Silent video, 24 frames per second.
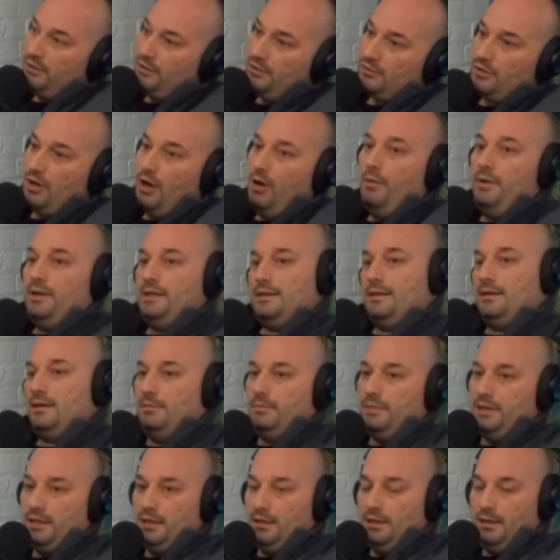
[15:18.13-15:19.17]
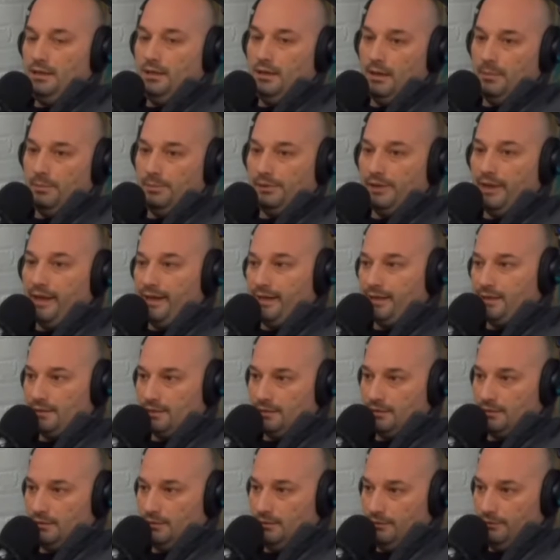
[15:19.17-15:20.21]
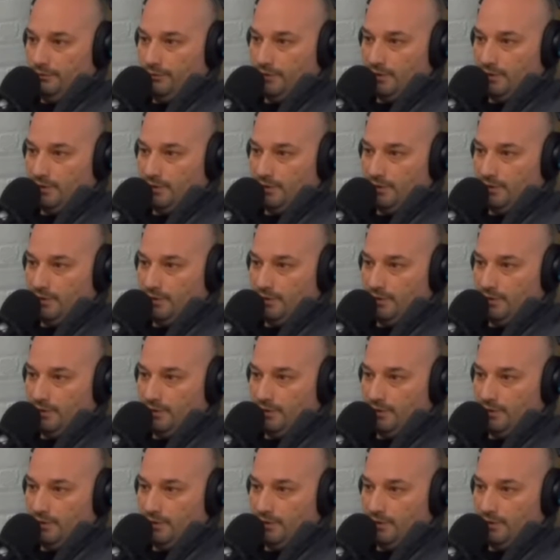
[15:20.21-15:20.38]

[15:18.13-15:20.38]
but there's always going to be a place